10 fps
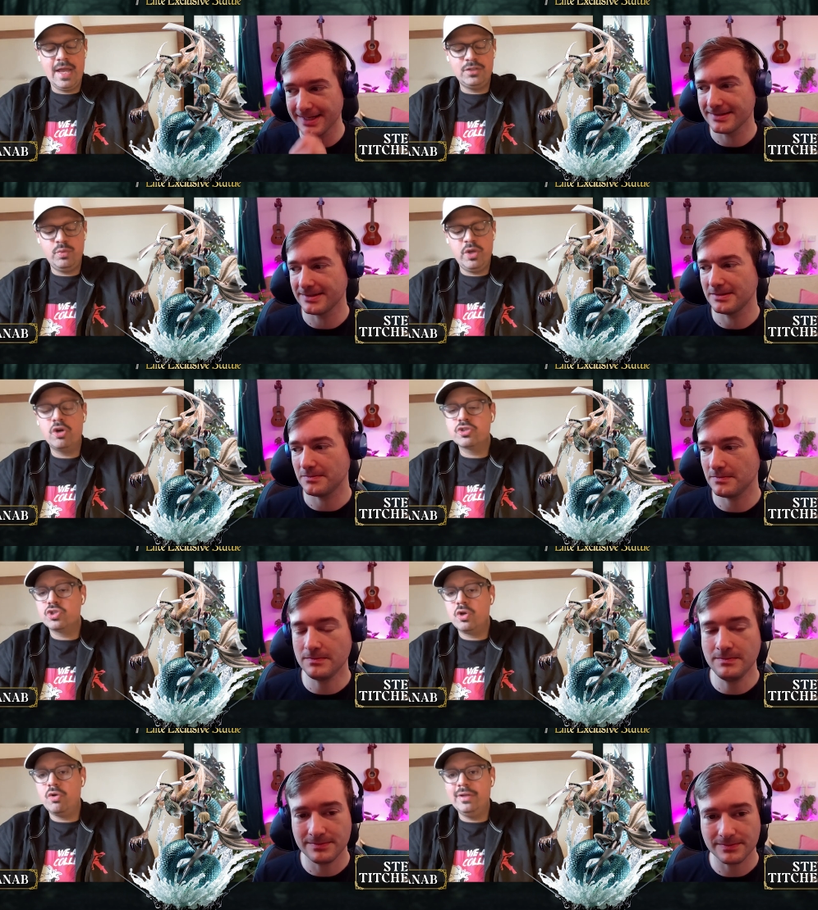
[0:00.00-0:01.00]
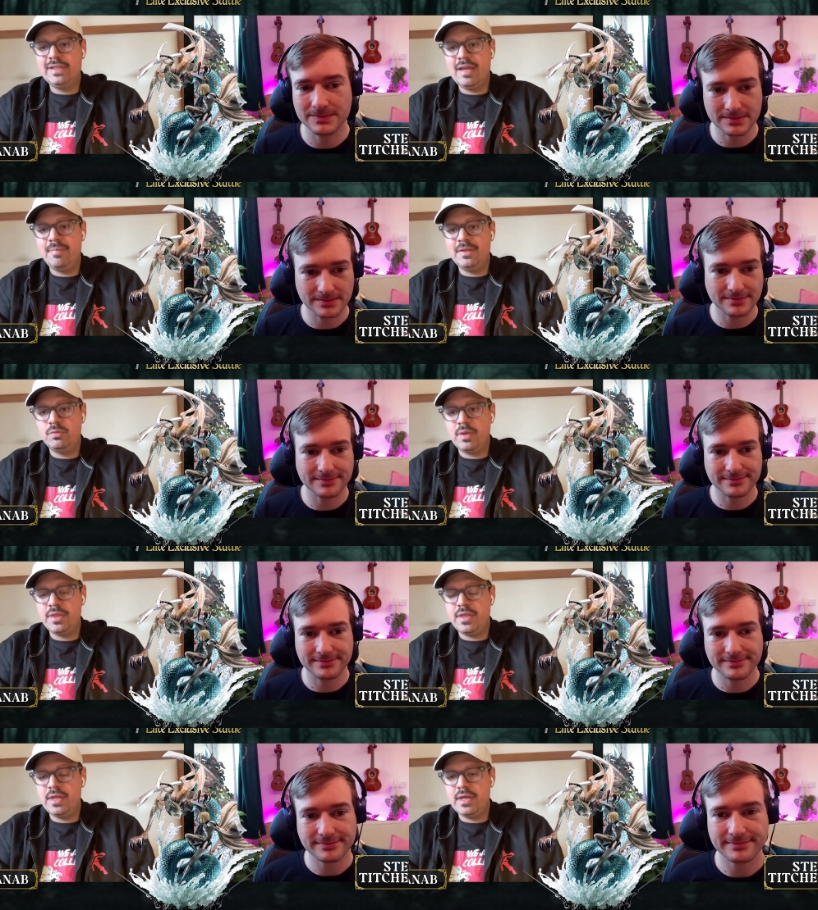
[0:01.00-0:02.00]
Speaker 1: And we all saw what happened
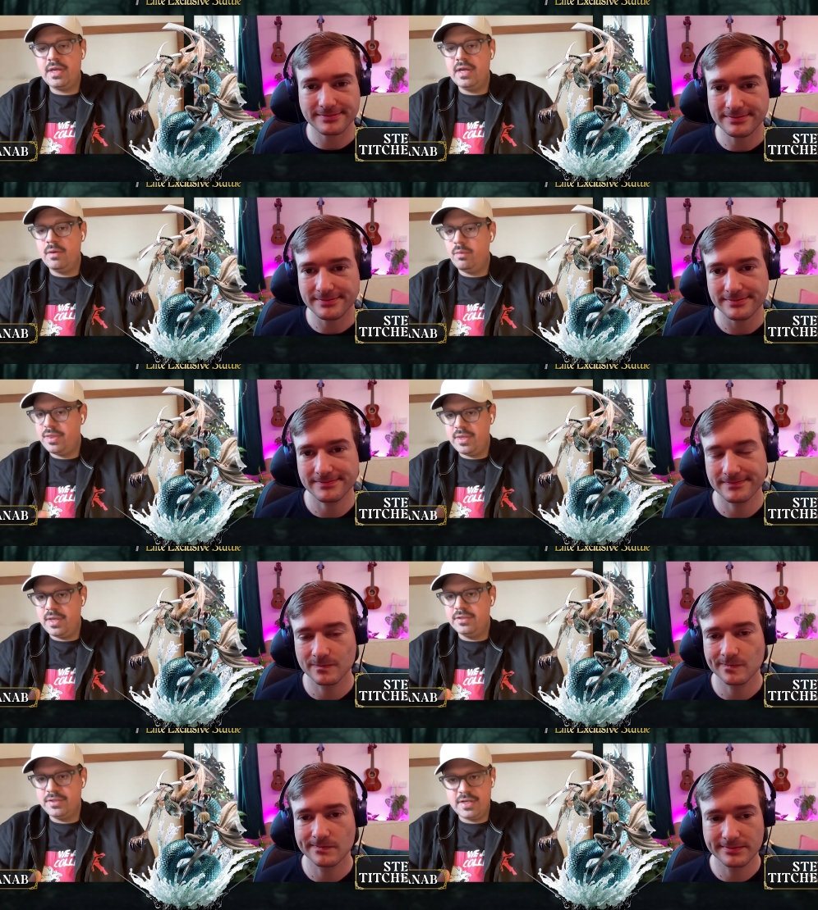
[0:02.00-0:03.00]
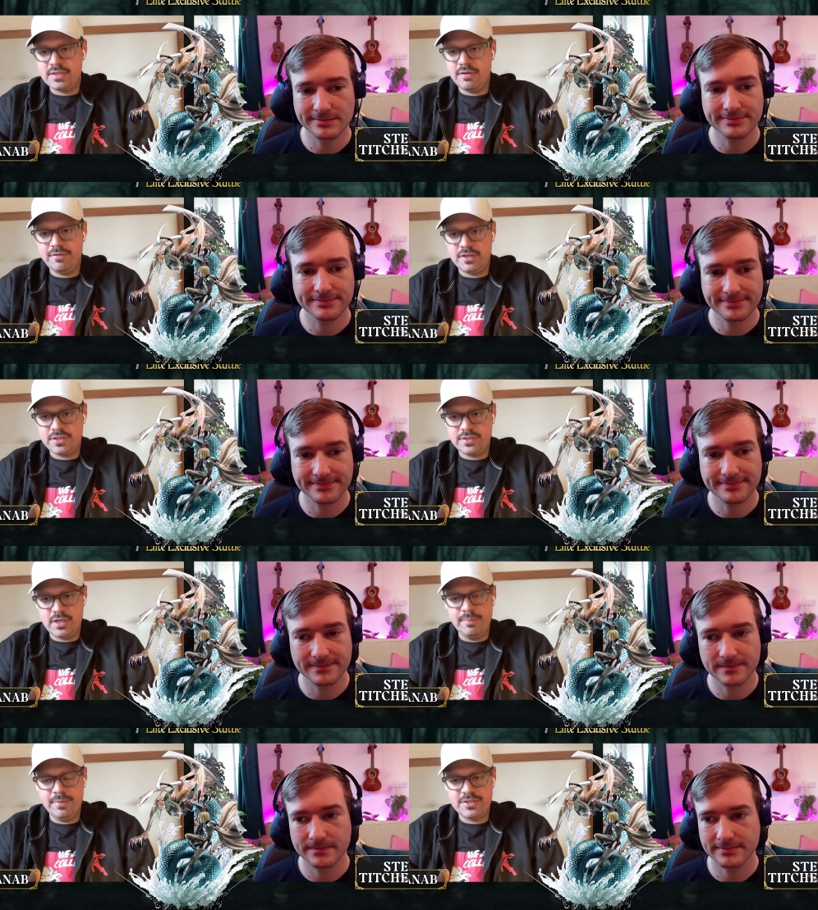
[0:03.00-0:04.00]
with the uh, with the uh, Teresa versus
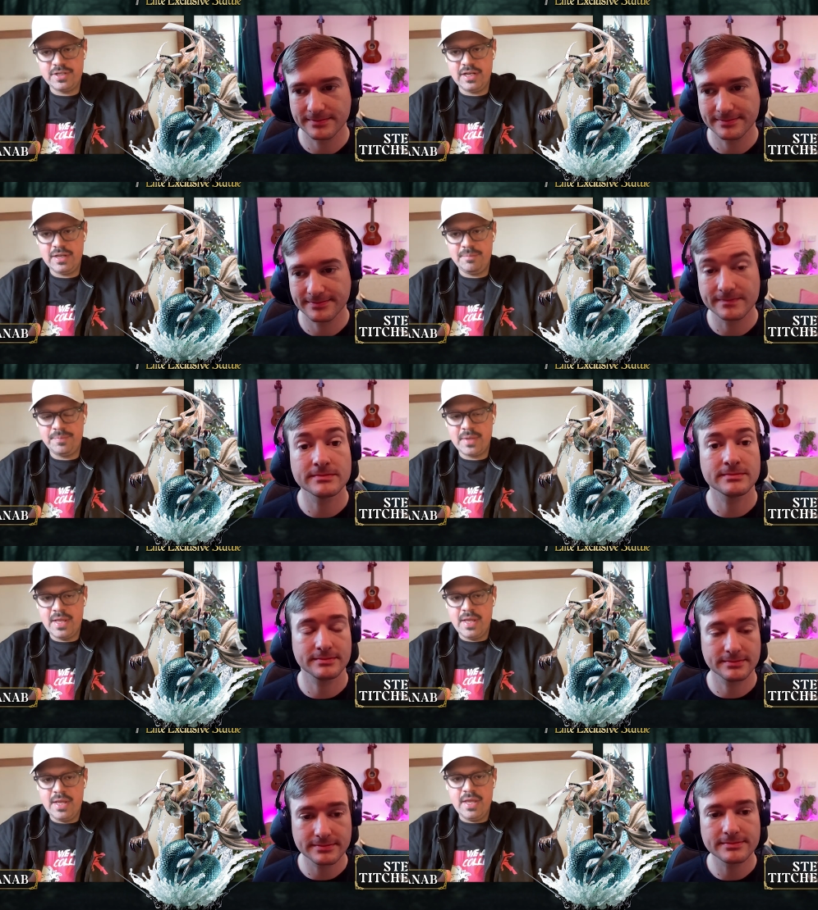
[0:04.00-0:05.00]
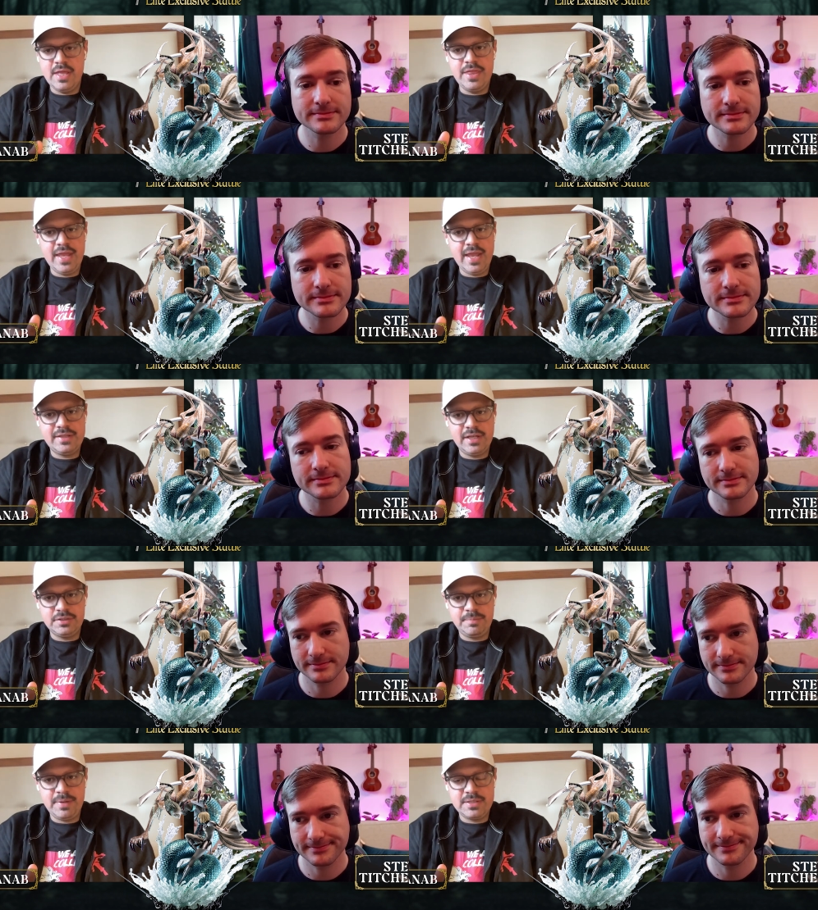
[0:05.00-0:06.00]
uh, Priscilla the
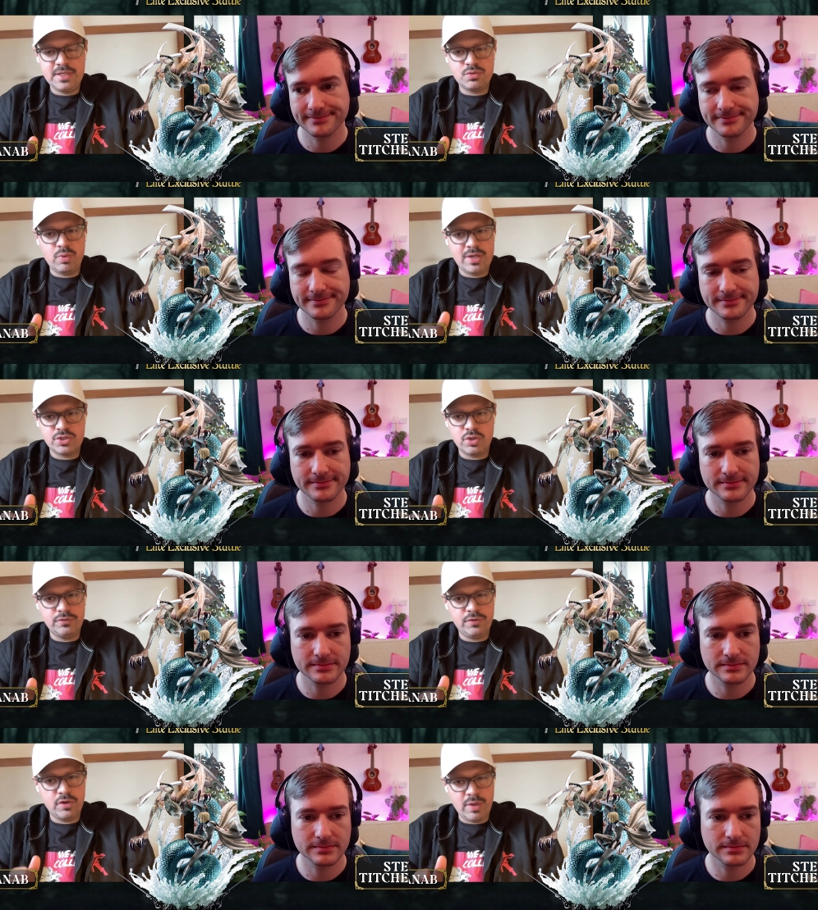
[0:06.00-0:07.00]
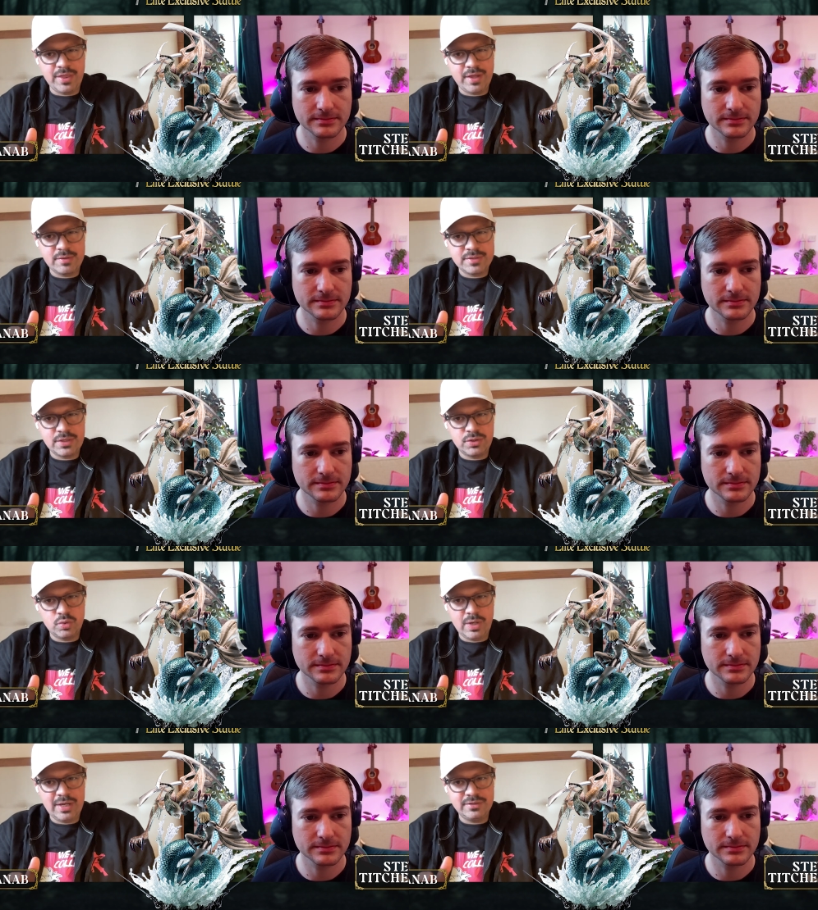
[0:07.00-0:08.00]
800 pieces was sold for
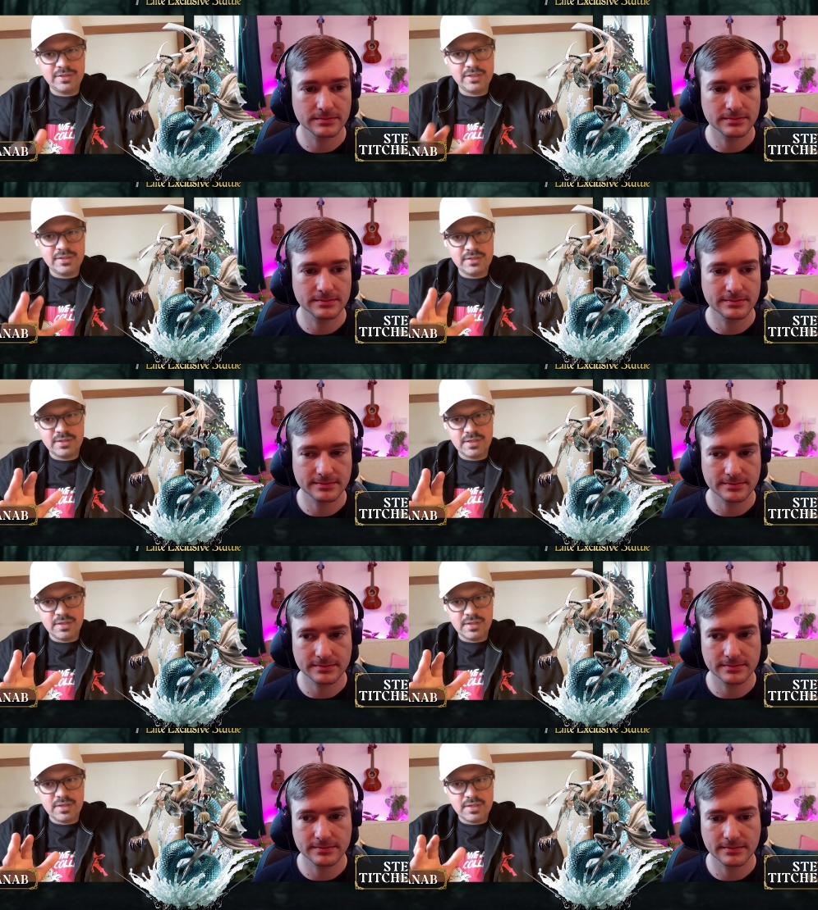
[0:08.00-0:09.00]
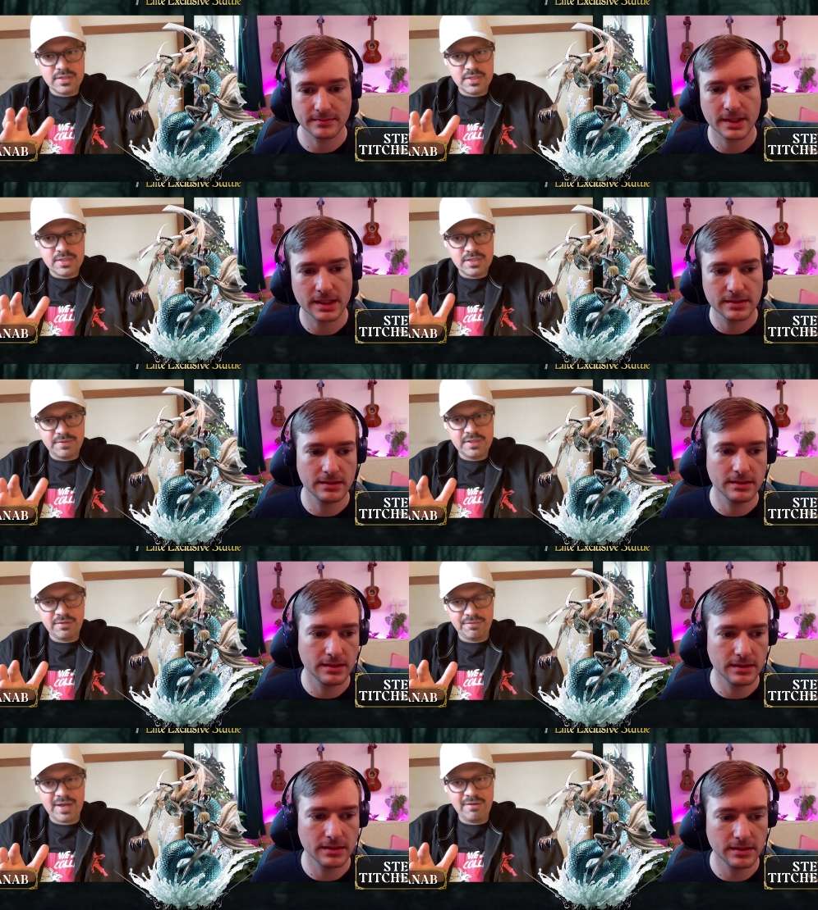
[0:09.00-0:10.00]

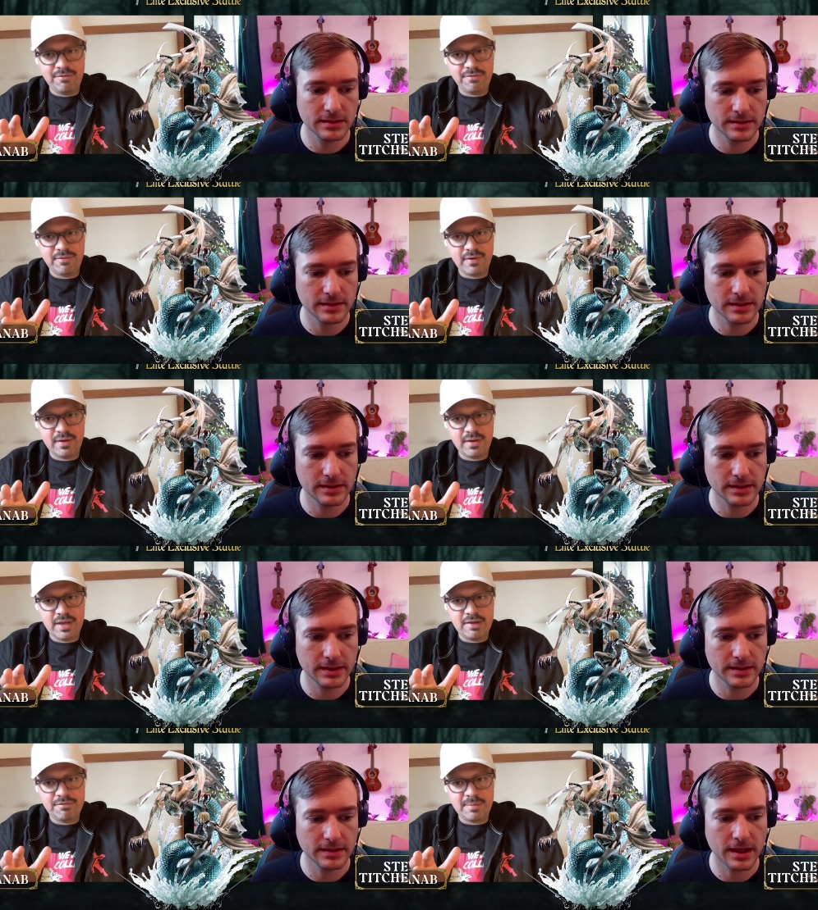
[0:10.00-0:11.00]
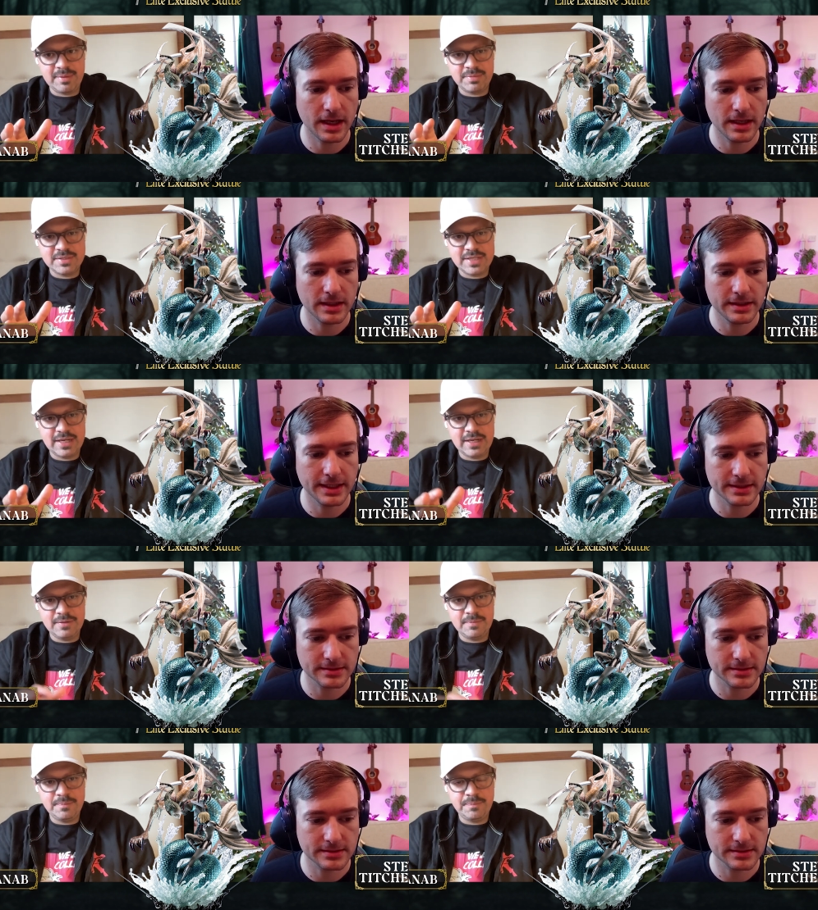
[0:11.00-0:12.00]
1,275, if I'm uh, not mistaken.